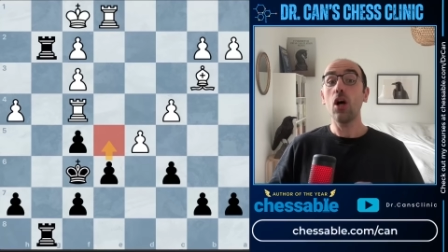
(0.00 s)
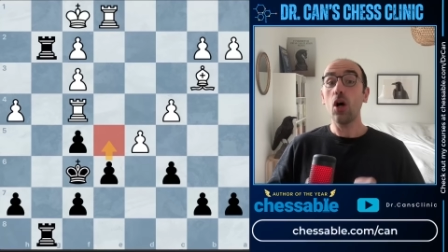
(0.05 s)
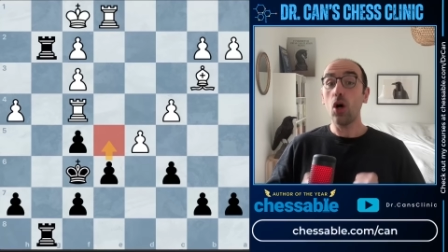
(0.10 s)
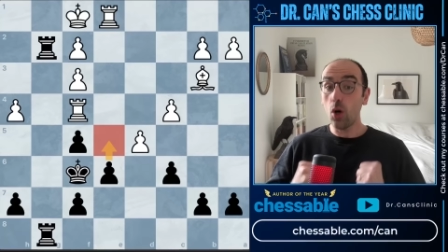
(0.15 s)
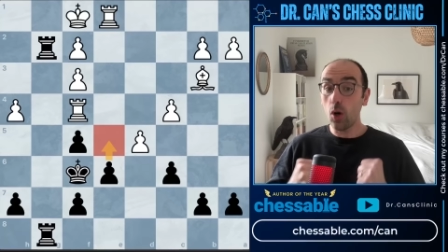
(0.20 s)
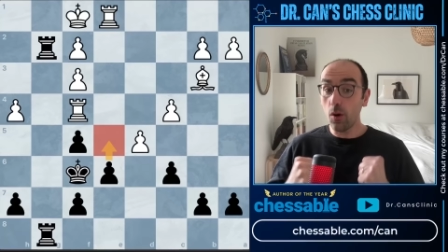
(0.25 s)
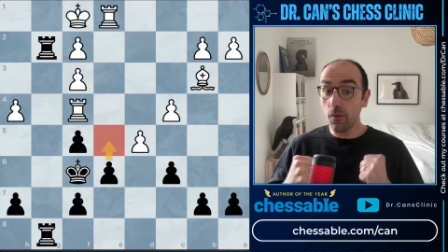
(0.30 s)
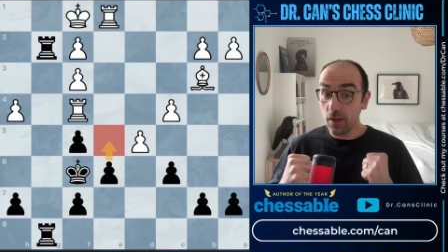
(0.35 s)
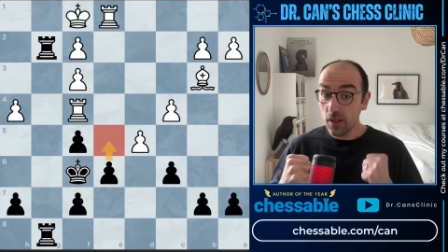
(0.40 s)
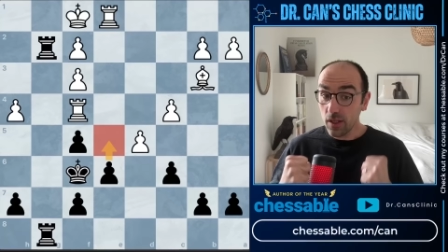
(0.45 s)

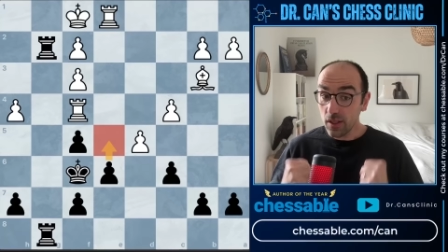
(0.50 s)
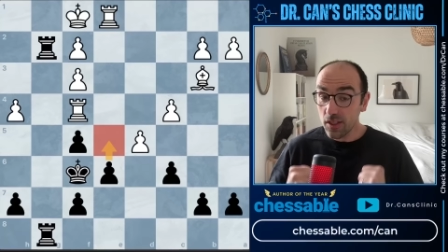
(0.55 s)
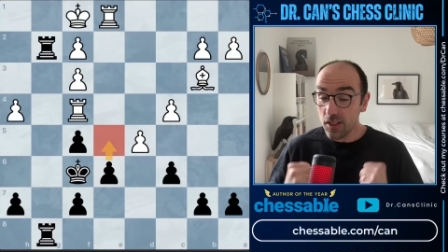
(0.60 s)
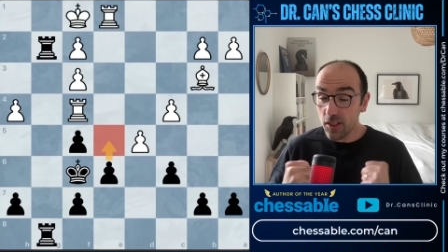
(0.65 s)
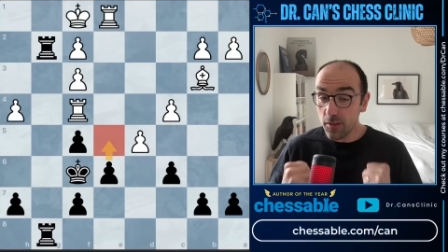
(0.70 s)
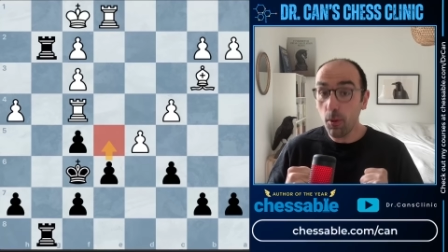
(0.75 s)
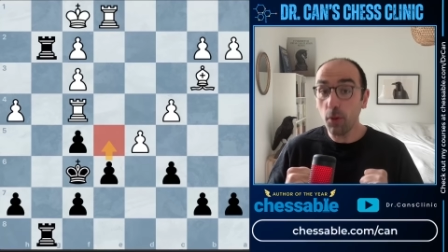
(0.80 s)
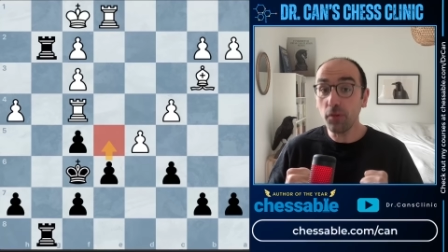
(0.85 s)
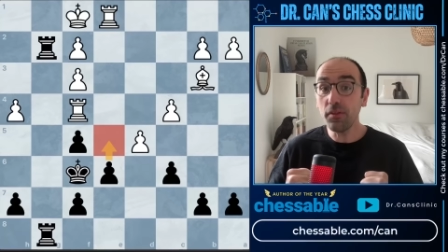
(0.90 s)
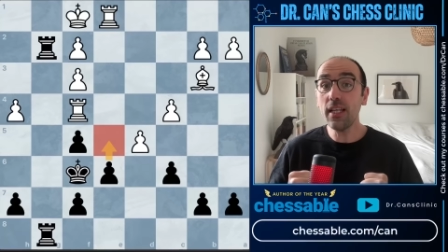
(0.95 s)
of
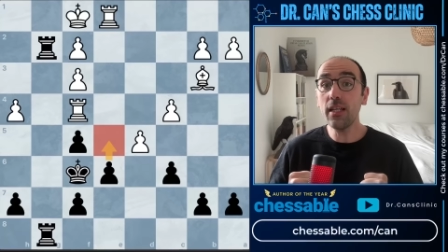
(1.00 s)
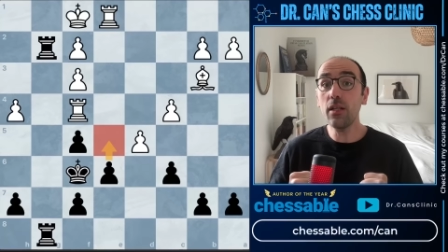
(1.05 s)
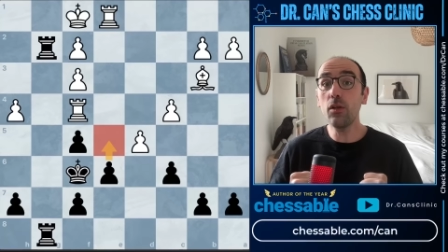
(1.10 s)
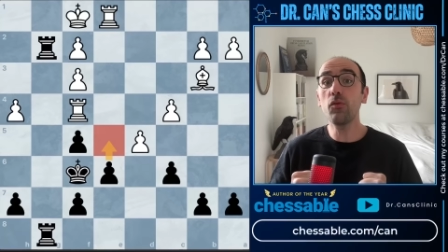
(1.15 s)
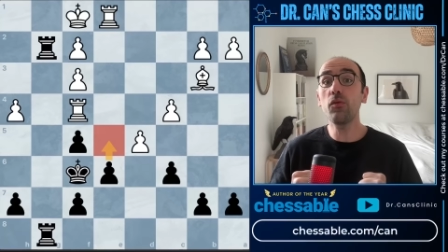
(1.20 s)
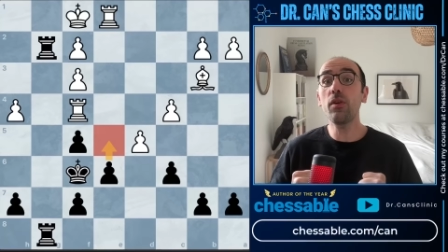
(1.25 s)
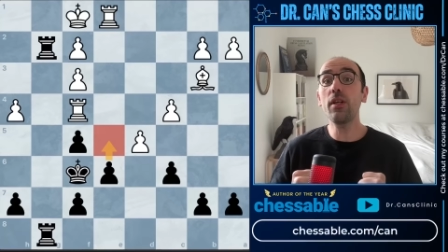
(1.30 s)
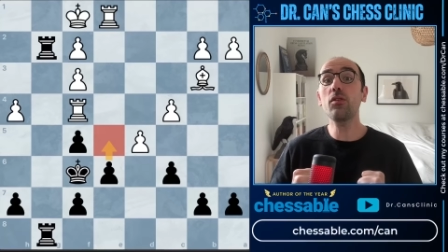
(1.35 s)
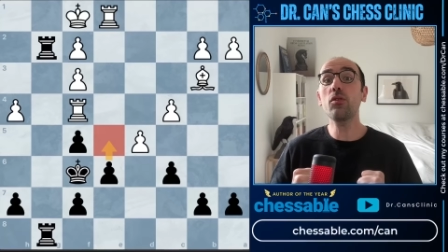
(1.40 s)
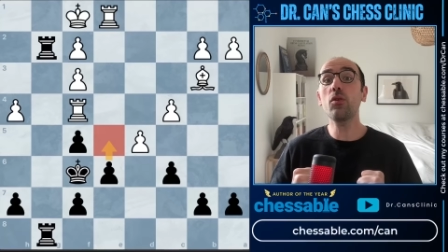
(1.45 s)
spotting good
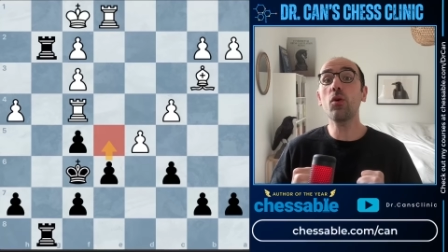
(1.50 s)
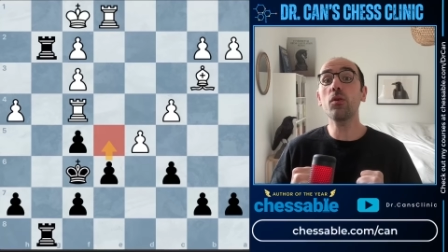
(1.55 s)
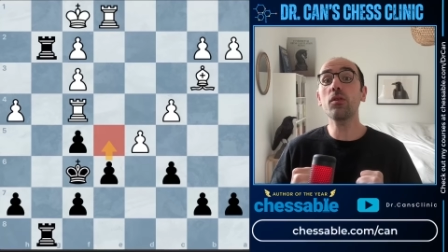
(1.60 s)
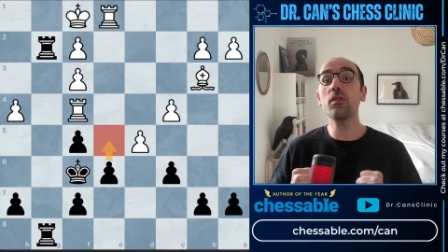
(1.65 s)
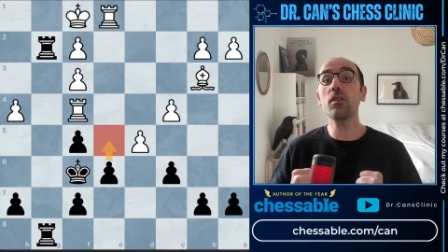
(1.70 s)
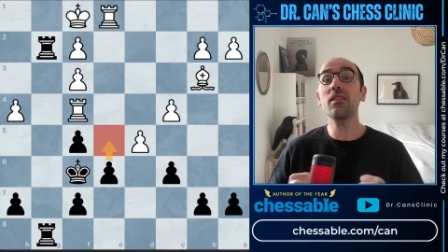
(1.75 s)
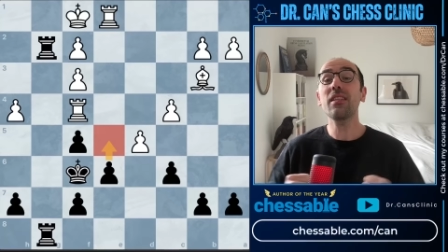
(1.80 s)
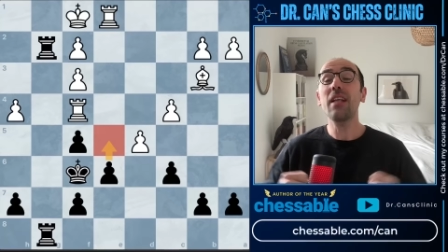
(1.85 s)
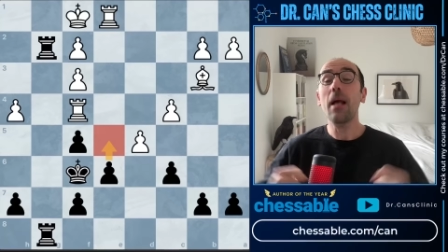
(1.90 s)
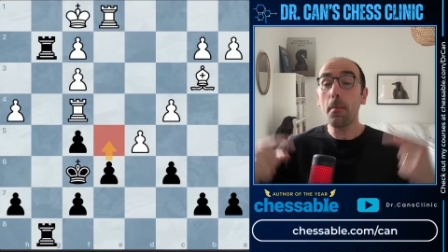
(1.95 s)

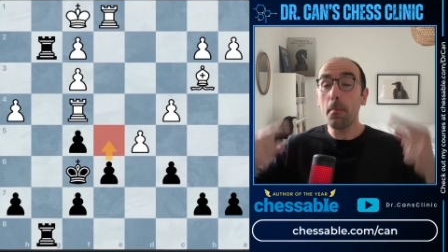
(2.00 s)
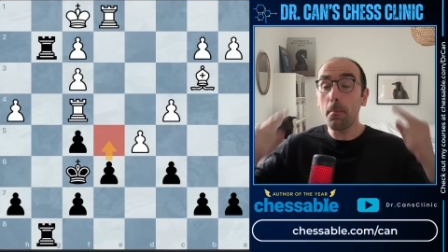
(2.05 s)
resources,